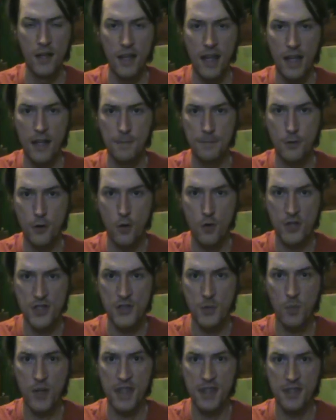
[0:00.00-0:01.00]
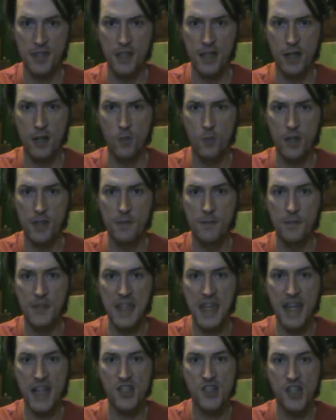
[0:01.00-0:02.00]
And of course, with
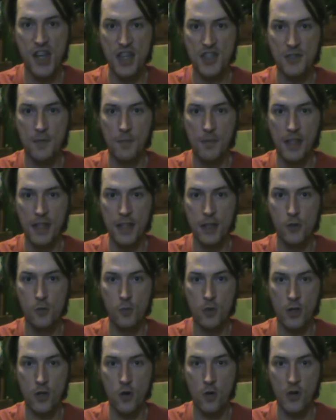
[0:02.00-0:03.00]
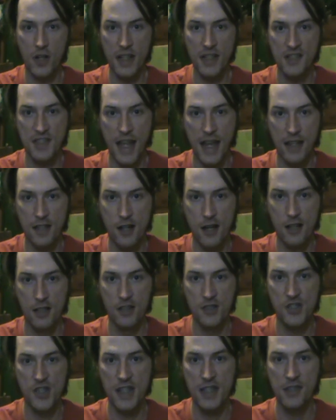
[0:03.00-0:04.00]
VHS video recording
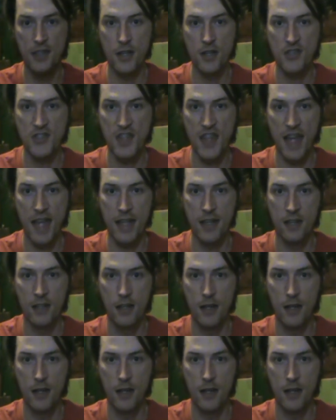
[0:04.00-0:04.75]
technology, there's that